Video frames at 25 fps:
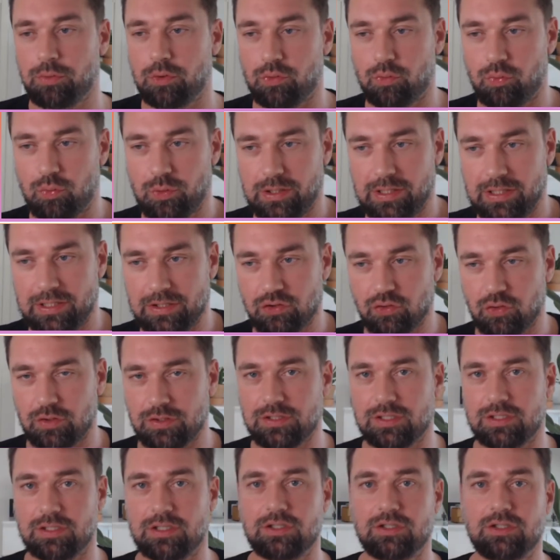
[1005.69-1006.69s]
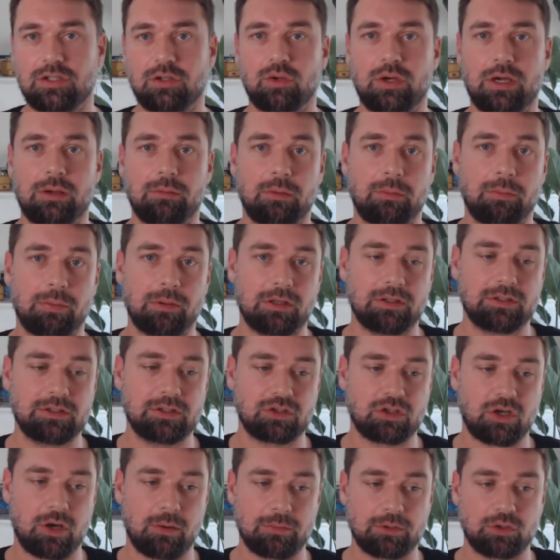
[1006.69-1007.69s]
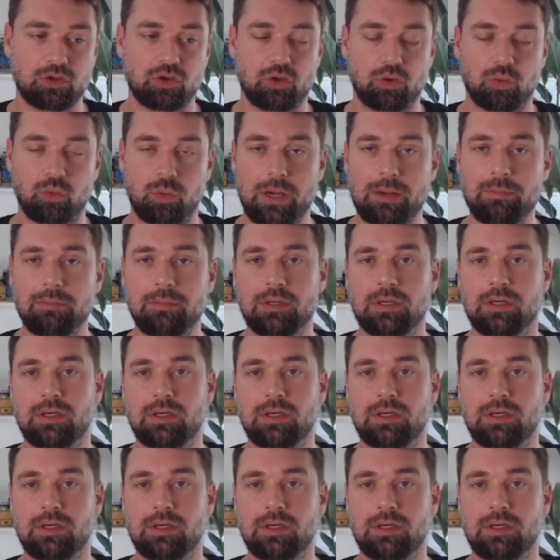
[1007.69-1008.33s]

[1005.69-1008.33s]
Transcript: really interested in these new capabilities coming to the web.